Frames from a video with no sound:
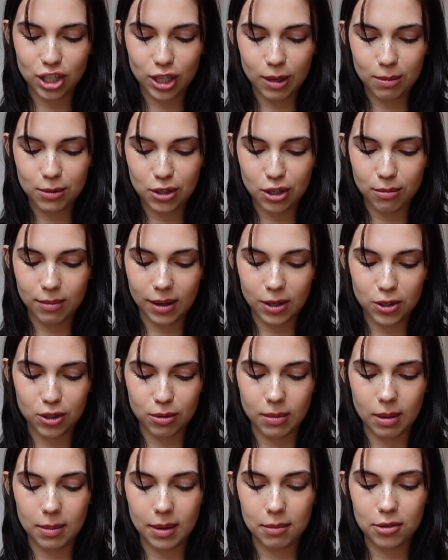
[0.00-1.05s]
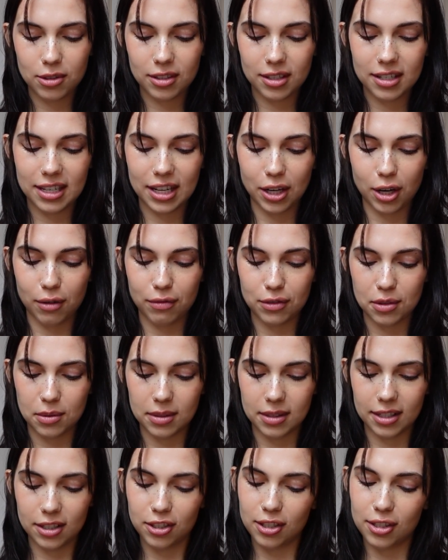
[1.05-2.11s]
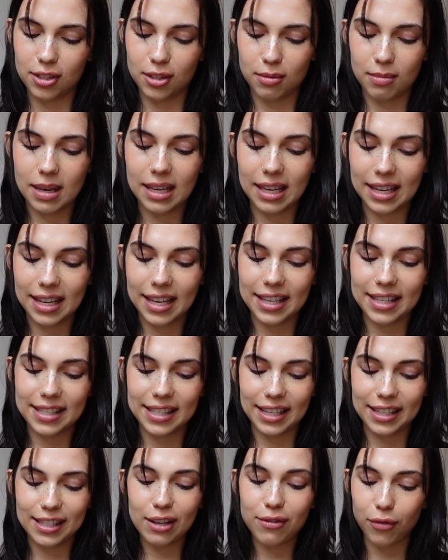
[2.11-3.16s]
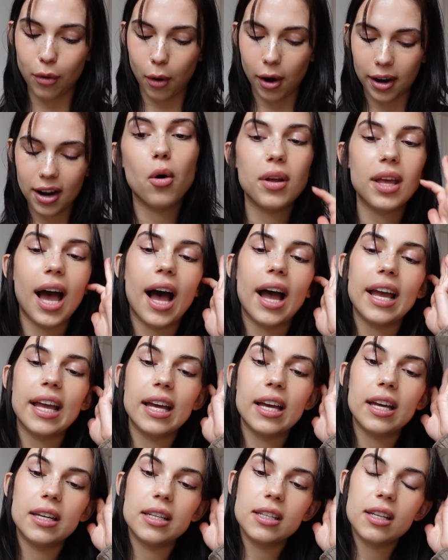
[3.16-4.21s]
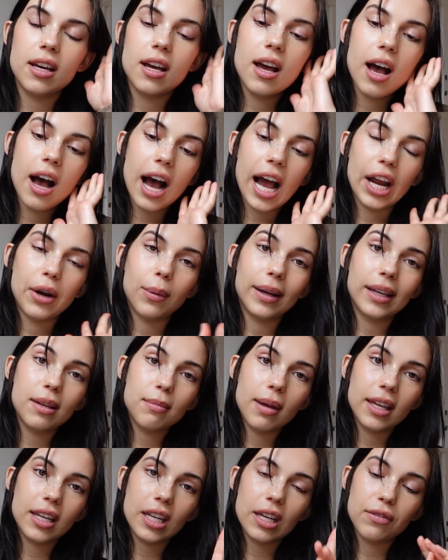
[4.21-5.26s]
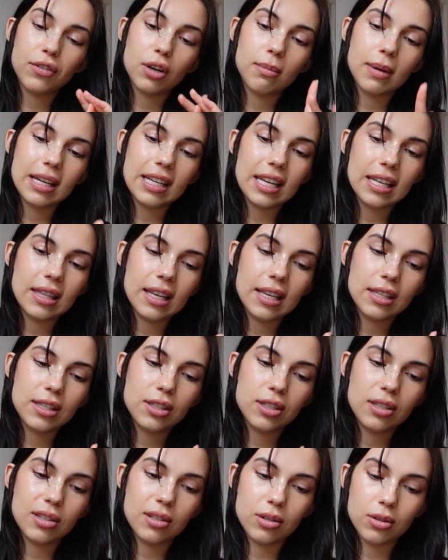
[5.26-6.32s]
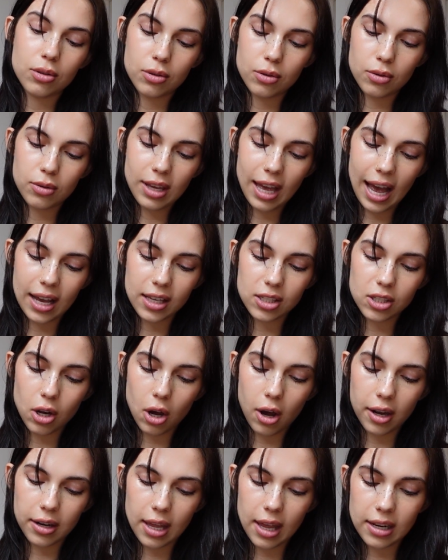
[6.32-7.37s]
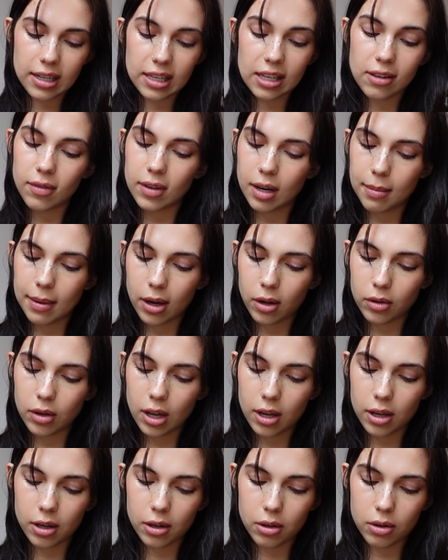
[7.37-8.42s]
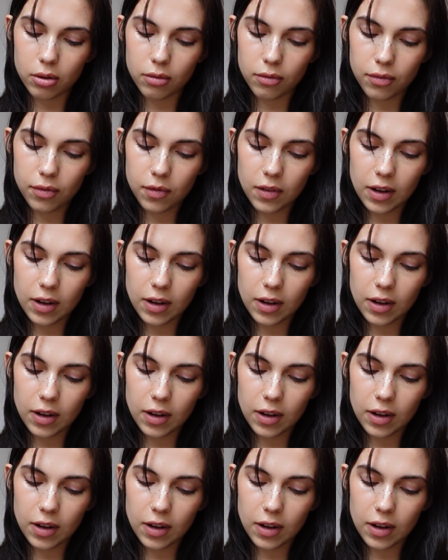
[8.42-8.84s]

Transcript: it up too much, so maybe I'm just gonna take off 2 stitches. So make it 64. Oh yeah, and I recommend if you're making this to cast on an even amount of